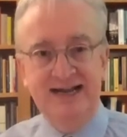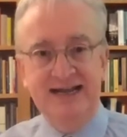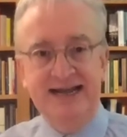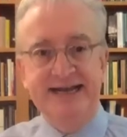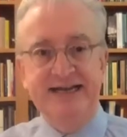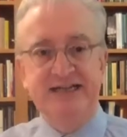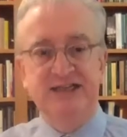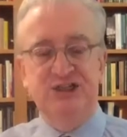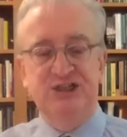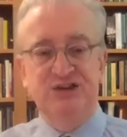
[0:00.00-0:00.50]

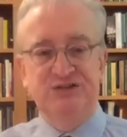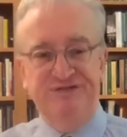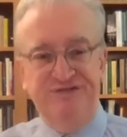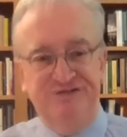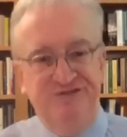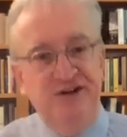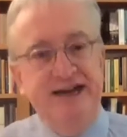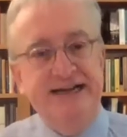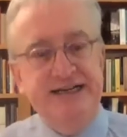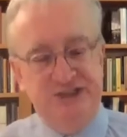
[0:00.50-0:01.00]
is to
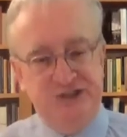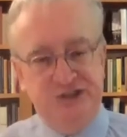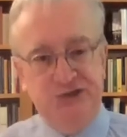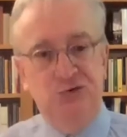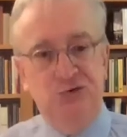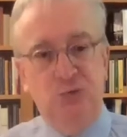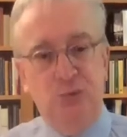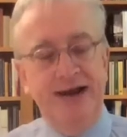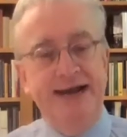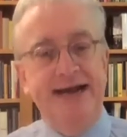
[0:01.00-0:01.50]
fight your
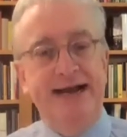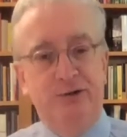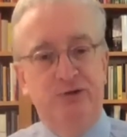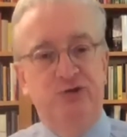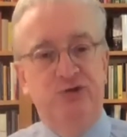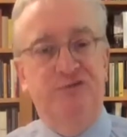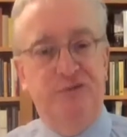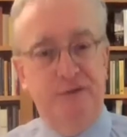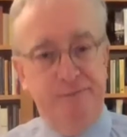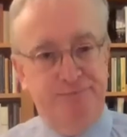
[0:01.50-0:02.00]
way out
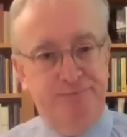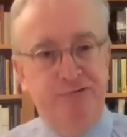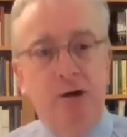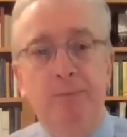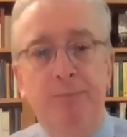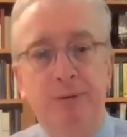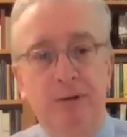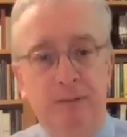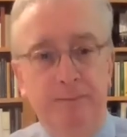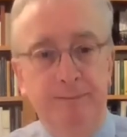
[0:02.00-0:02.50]
of a
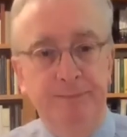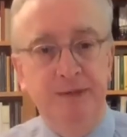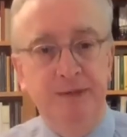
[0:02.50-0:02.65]
problem.